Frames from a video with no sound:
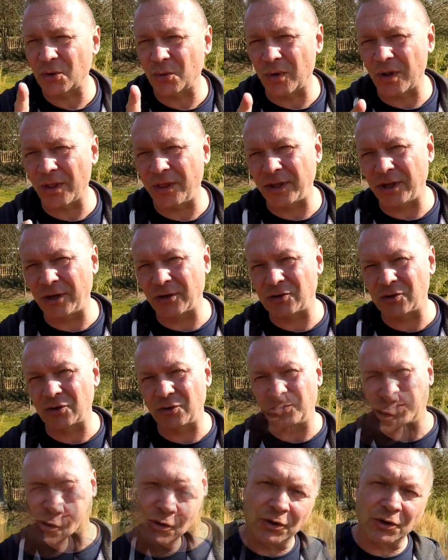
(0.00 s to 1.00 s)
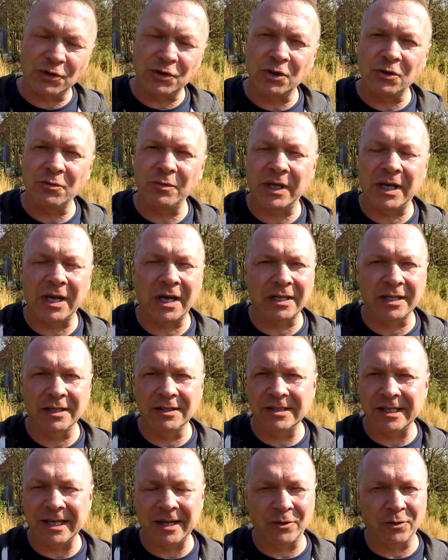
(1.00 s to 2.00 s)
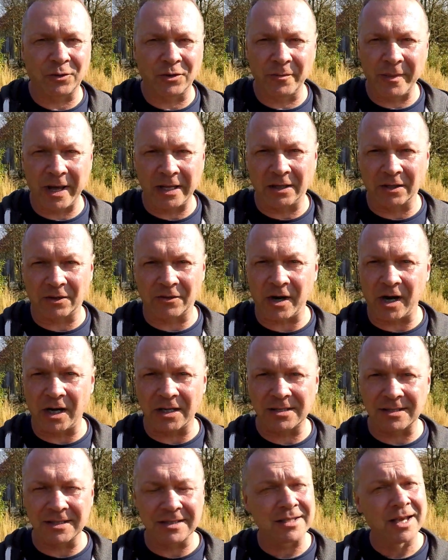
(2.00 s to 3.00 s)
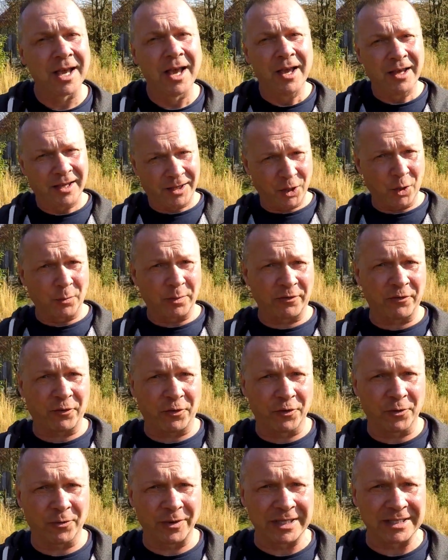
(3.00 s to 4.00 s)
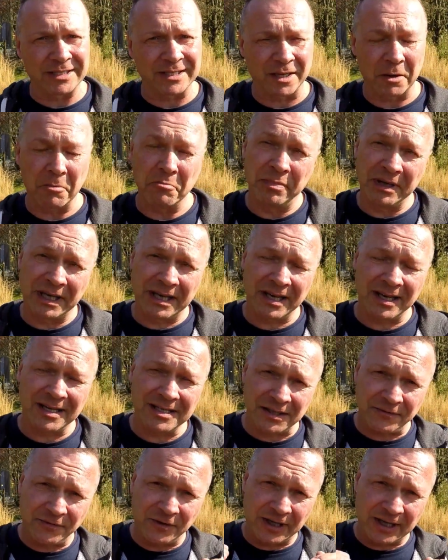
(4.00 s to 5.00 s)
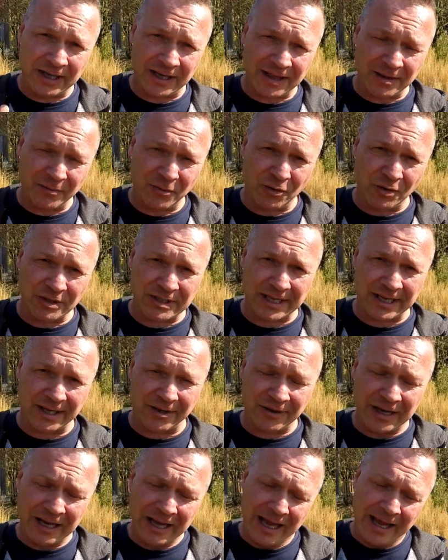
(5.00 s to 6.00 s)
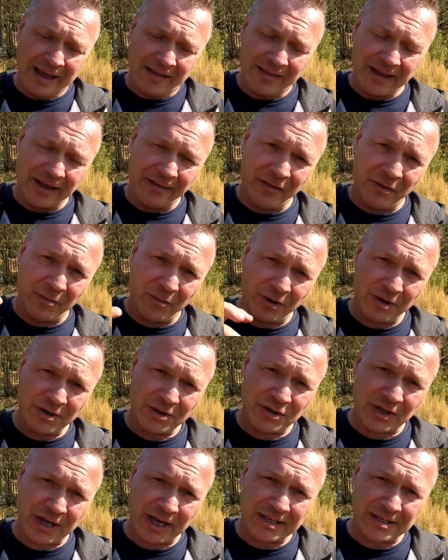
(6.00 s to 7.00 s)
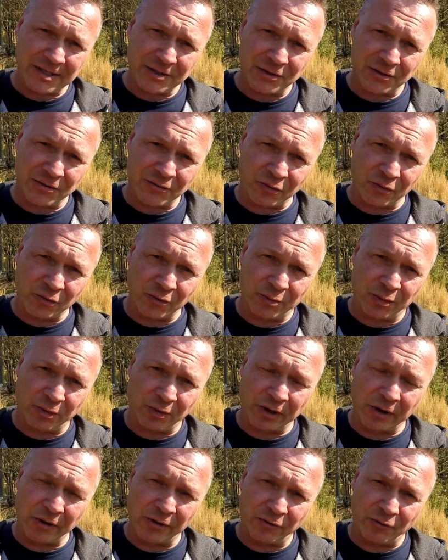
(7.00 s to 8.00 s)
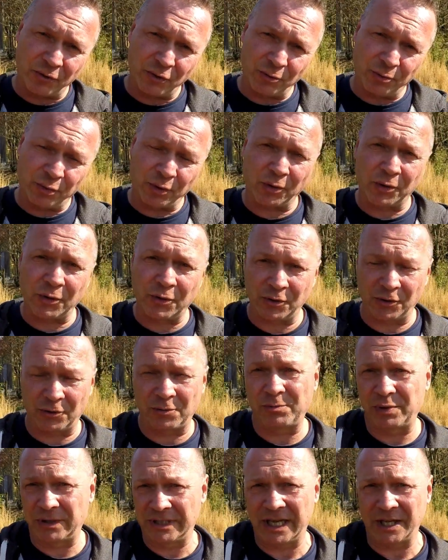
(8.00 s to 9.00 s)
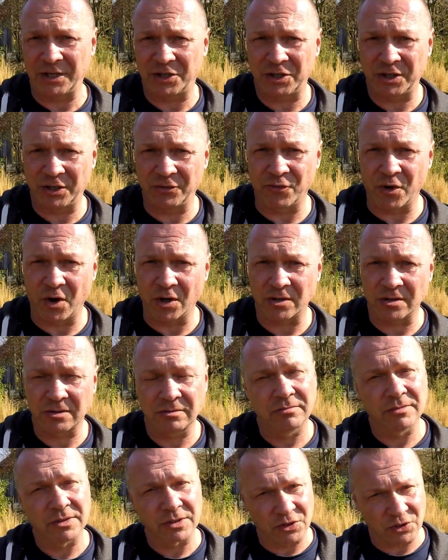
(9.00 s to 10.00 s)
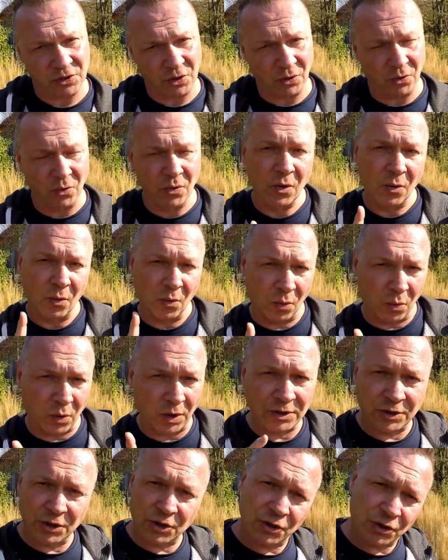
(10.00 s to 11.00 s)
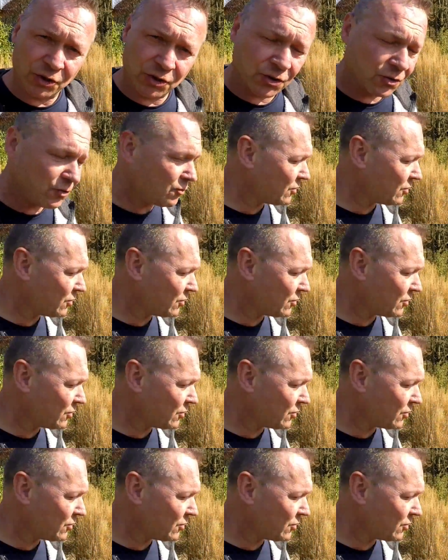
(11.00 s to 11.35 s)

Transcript: one thing you shouldn't be doing, you'd be cutting down ornamental grasses, you know, before the winter, because if you cut them all down, then the moisture gets into the root ball and the root ball could potentially rot. So what you should do